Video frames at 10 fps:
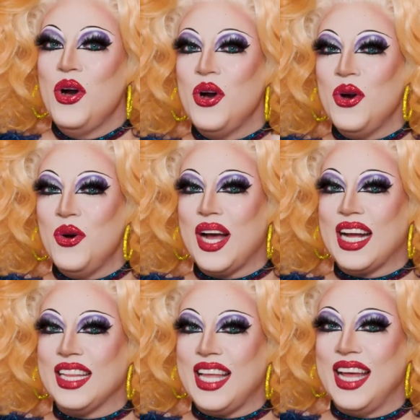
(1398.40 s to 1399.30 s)
Whew, I
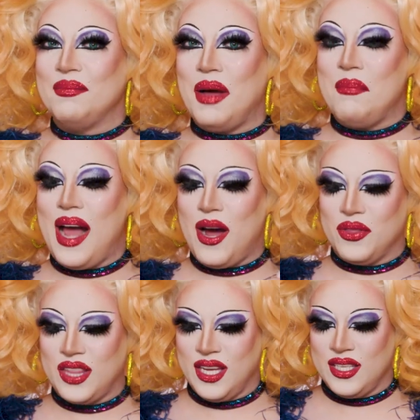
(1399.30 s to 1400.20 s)
got that in my
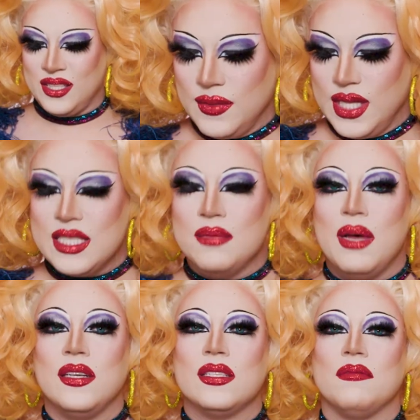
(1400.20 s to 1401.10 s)
mouth. This
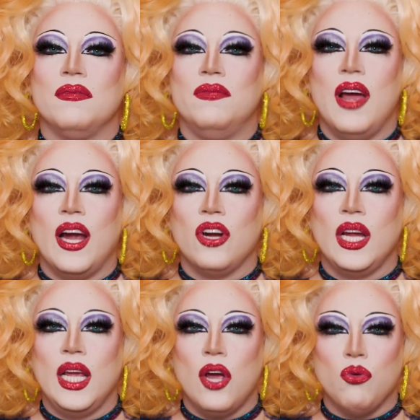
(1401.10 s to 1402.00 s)
smells
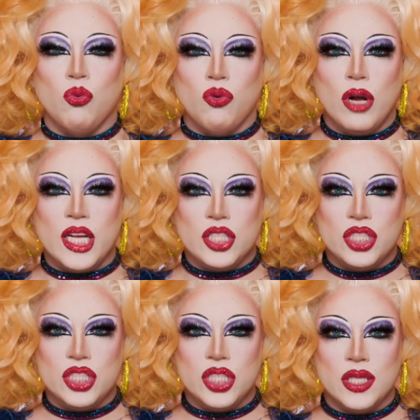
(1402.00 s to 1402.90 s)
very
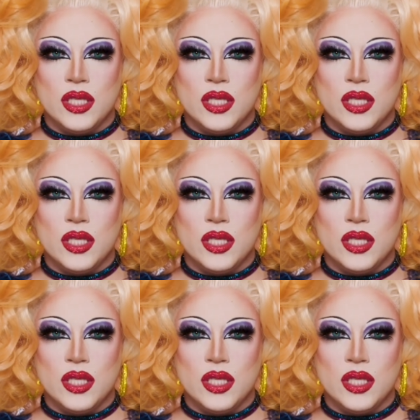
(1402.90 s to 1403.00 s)
rich.